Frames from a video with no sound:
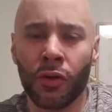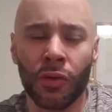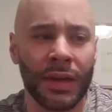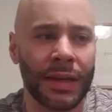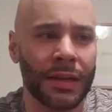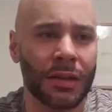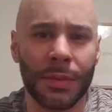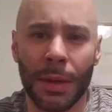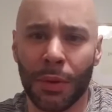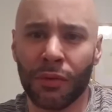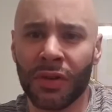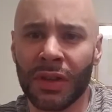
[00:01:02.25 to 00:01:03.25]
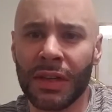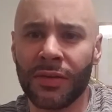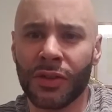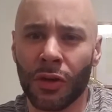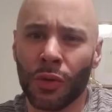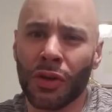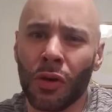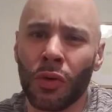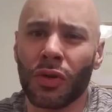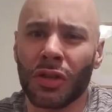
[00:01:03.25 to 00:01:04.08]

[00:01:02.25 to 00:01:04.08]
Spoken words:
they get some type of relief. So we know